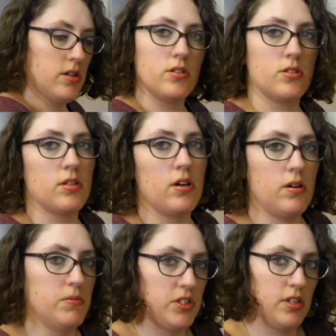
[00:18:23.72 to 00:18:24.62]
So
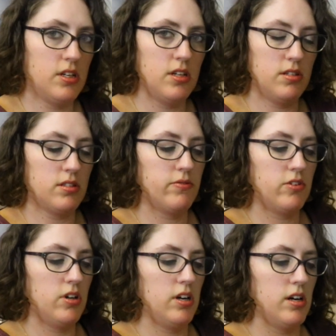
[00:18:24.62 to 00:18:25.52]
I'm just gonna use, I've
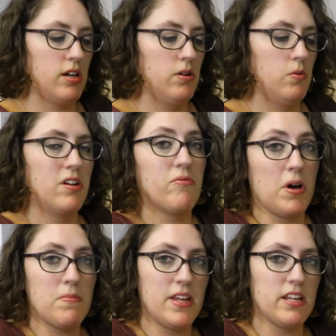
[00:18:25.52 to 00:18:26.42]
got one of
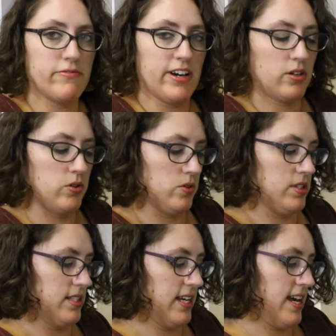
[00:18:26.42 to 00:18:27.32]
my many fat
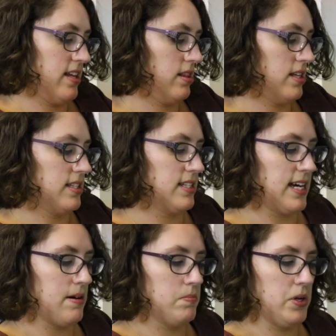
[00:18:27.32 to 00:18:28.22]
quarters here that's
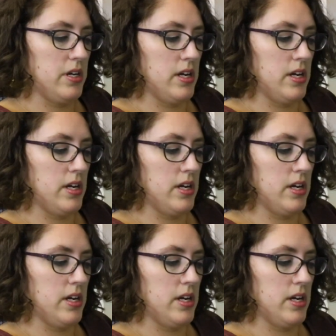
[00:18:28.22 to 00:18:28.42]
damp.